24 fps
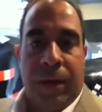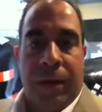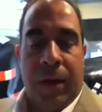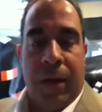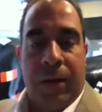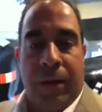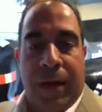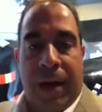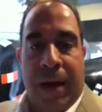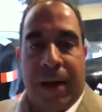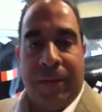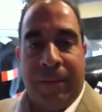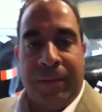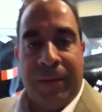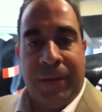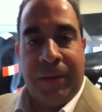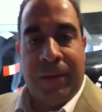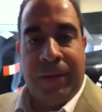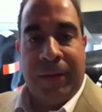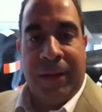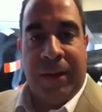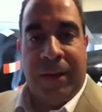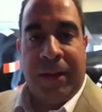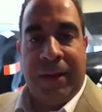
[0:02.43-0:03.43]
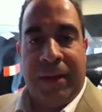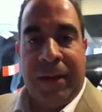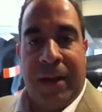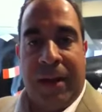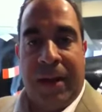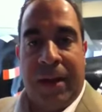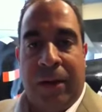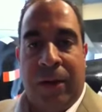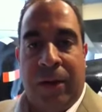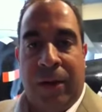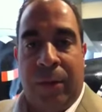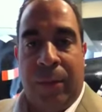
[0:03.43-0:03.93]
Okay, that's the second
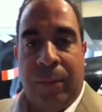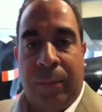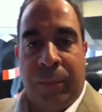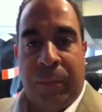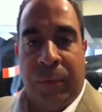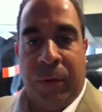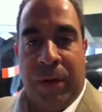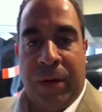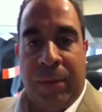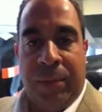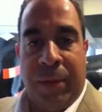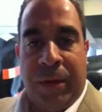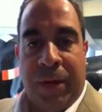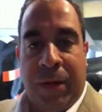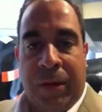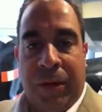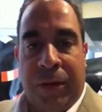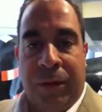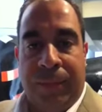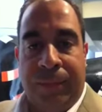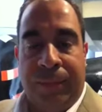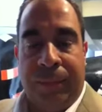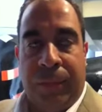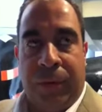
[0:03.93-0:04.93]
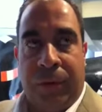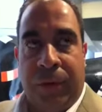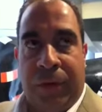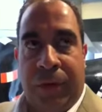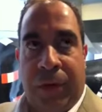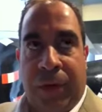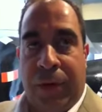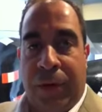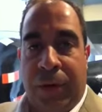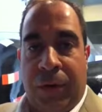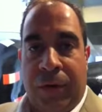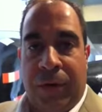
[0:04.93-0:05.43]
day of Greenbuild, or is it
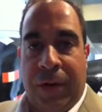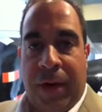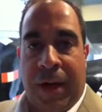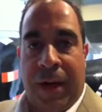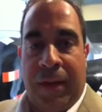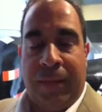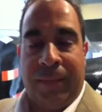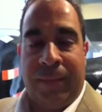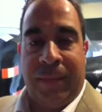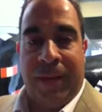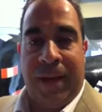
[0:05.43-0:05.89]
the third day?